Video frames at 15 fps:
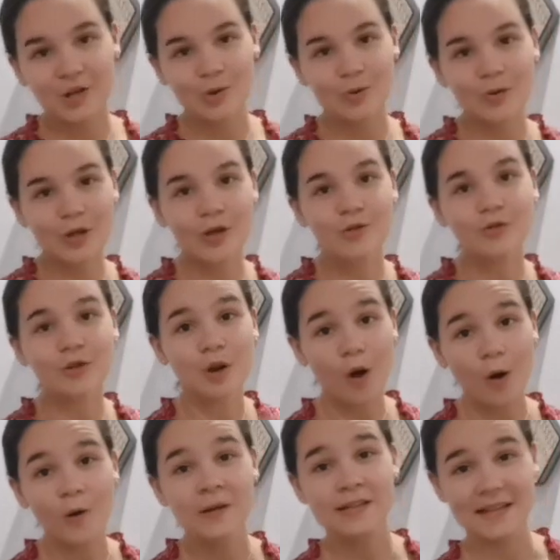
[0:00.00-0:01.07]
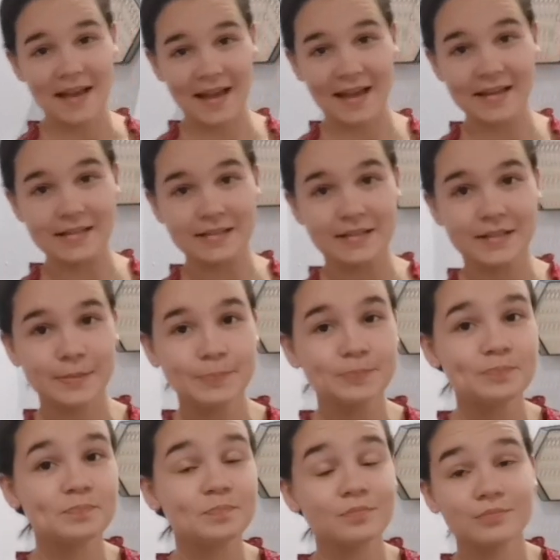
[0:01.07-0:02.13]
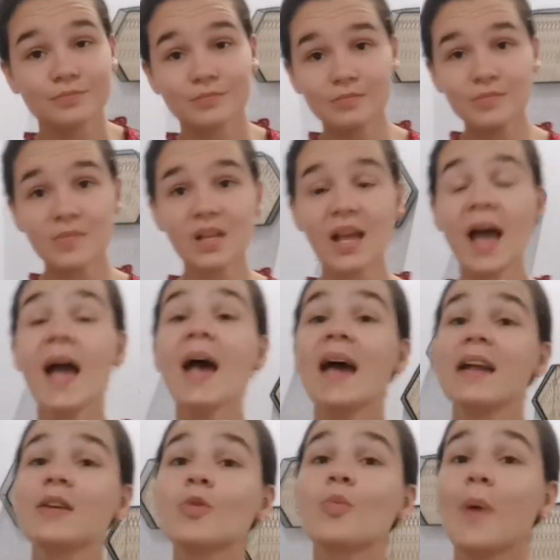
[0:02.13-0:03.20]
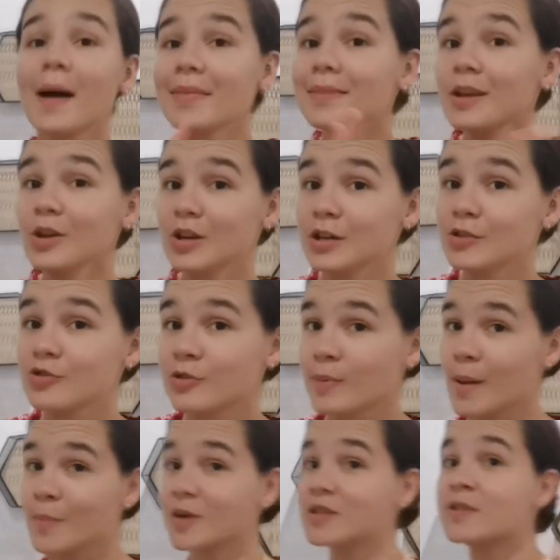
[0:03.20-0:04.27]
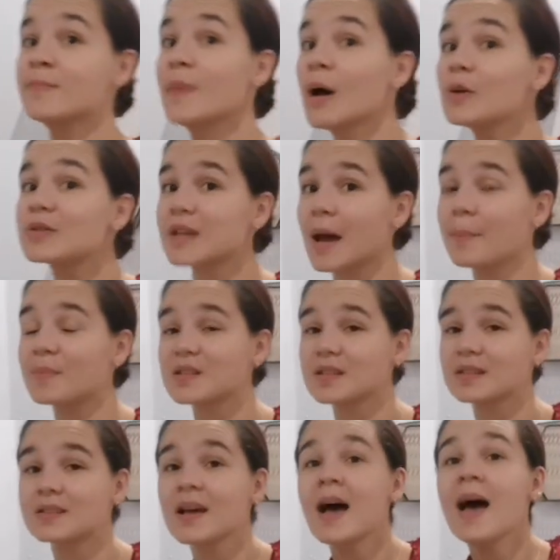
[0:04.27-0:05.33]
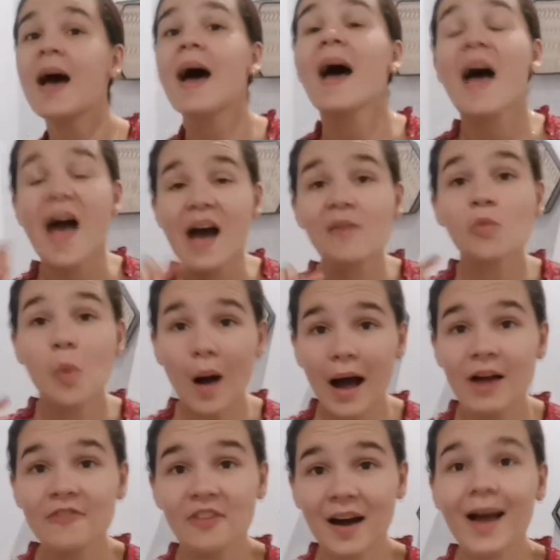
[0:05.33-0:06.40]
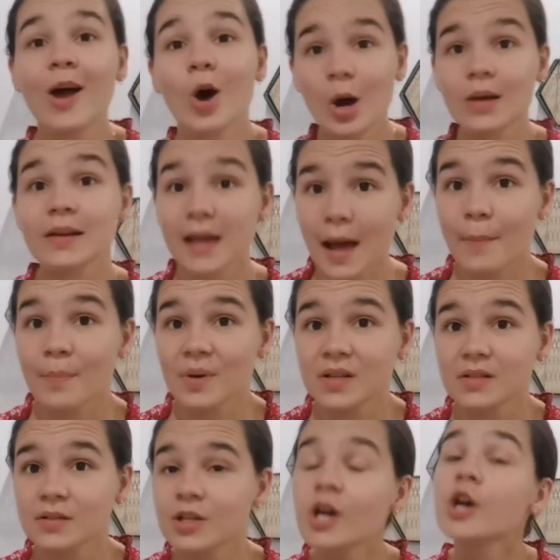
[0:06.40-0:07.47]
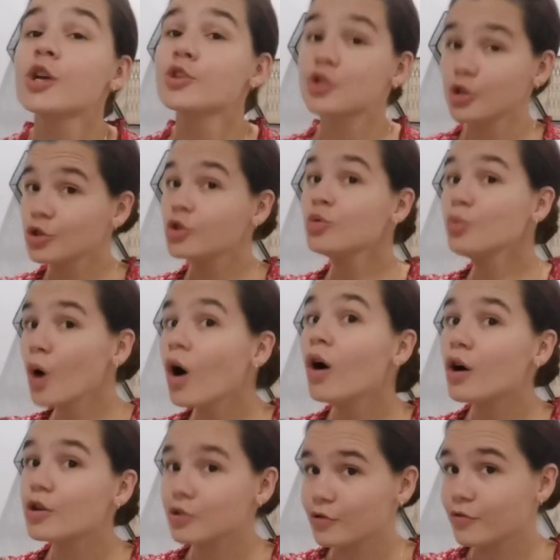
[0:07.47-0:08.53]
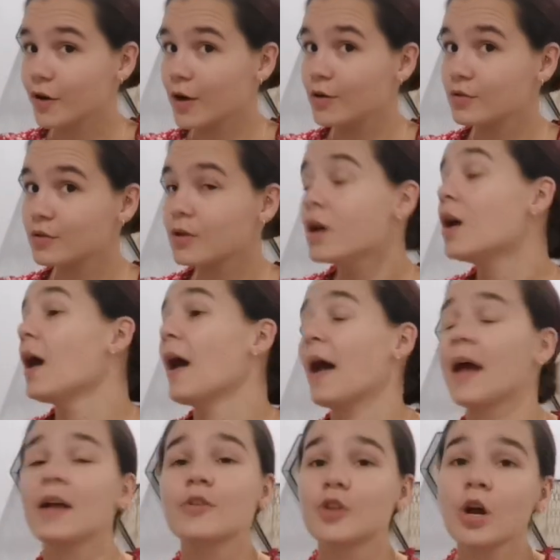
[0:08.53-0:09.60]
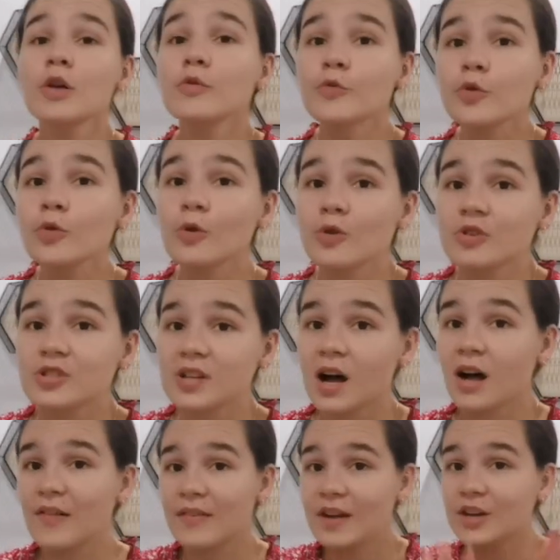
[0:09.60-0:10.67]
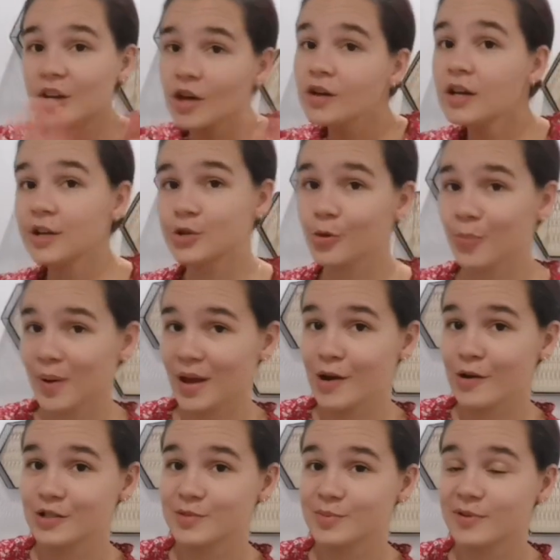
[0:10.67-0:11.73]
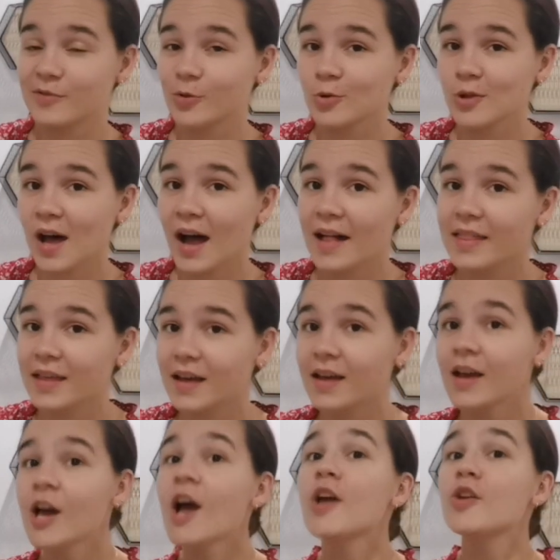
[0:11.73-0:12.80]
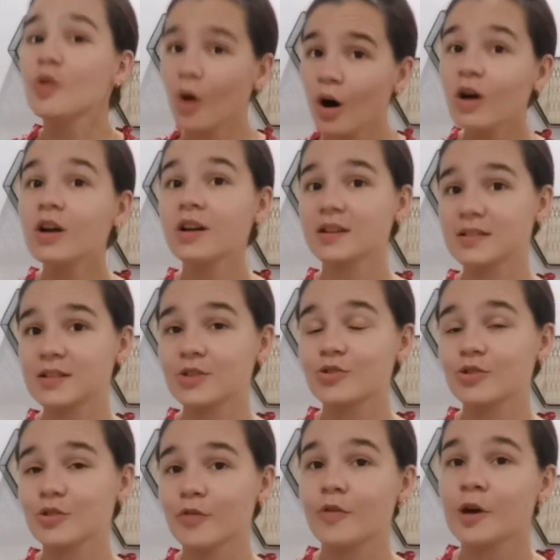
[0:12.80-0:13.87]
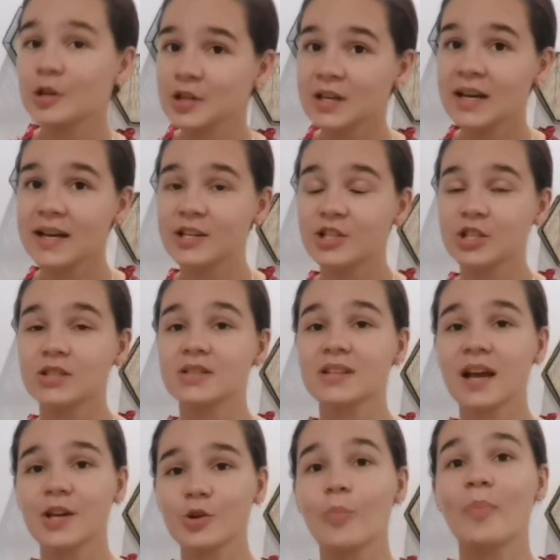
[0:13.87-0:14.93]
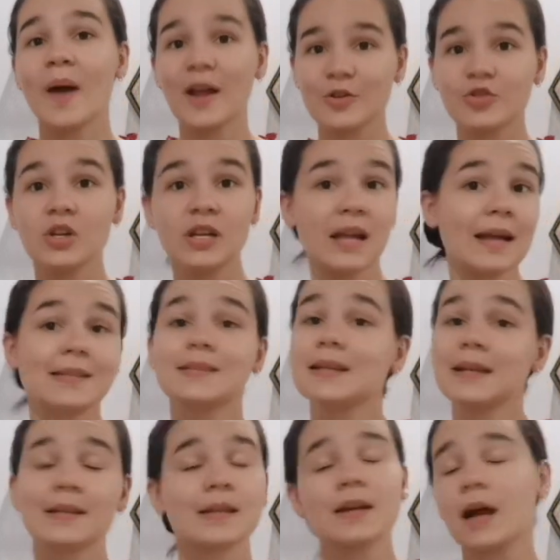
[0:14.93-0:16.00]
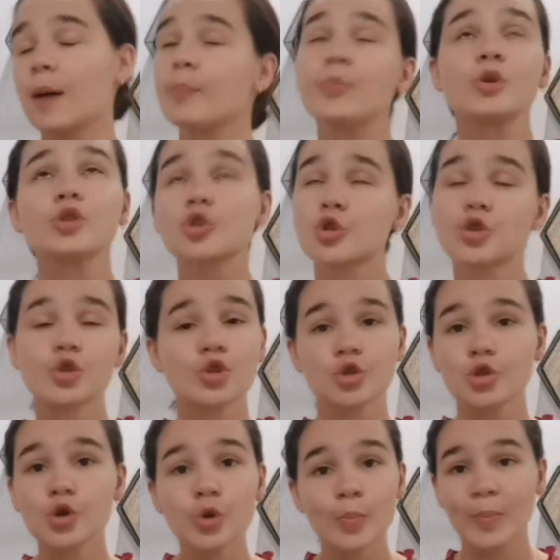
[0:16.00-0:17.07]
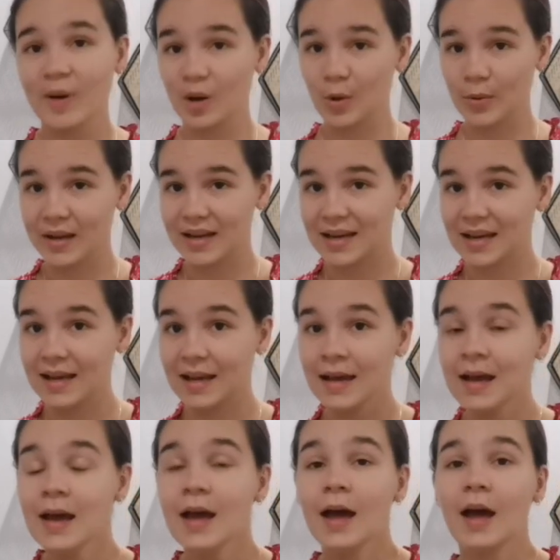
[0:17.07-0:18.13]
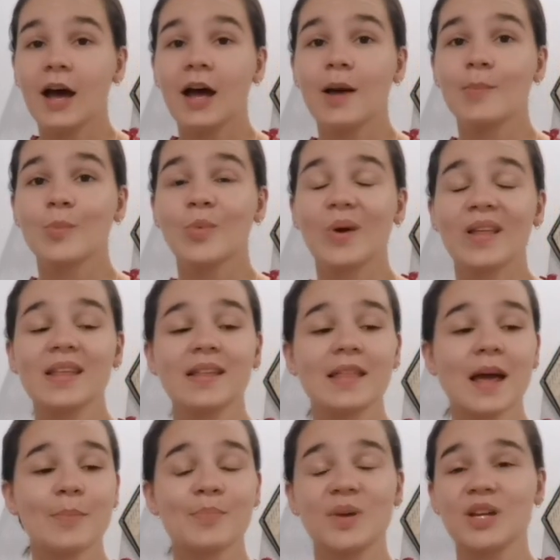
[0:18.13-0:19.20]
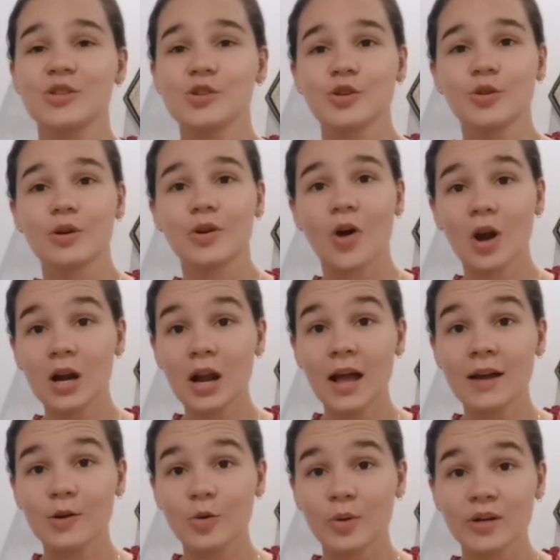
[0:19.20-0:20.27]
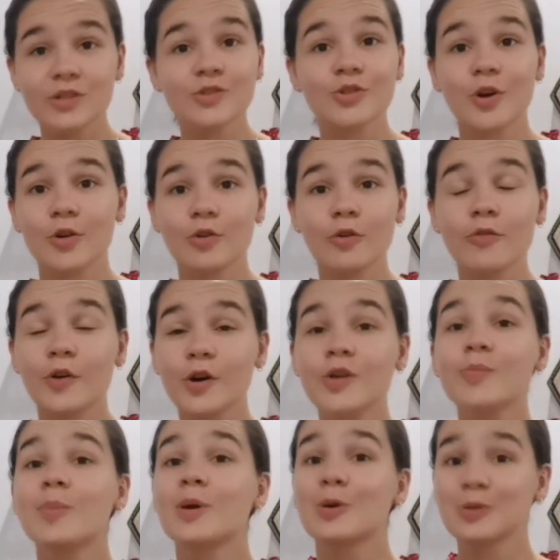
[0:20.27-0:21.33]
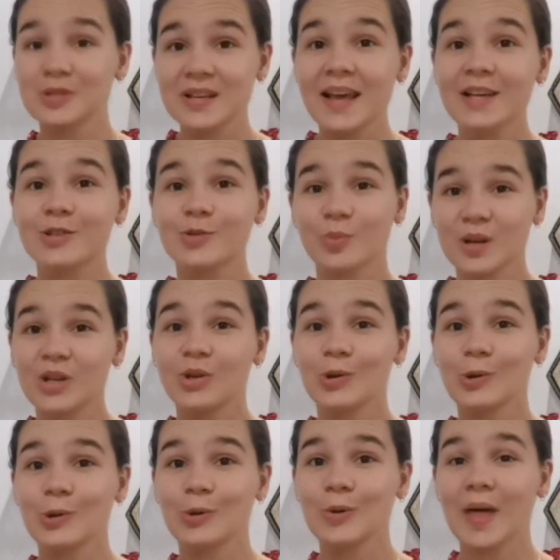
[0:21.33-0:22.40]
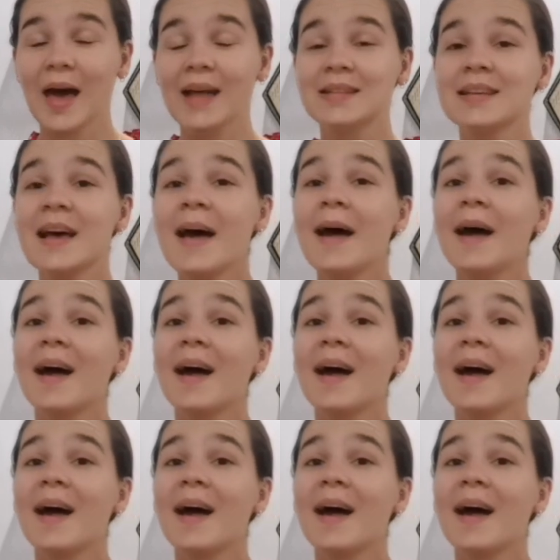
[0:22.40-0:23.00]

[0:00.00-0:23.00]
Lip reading: you, those long days. And one thing you need to remember is most campuses have Wi-Fi on campus. So you are on your phone, and don't fool yourself, and don't let your parents be fooled either. You are going to sit on your phone in lectures and your battery gets eaten up super quickly, whether that be to do an online quiz on your phone, because yes, we do that,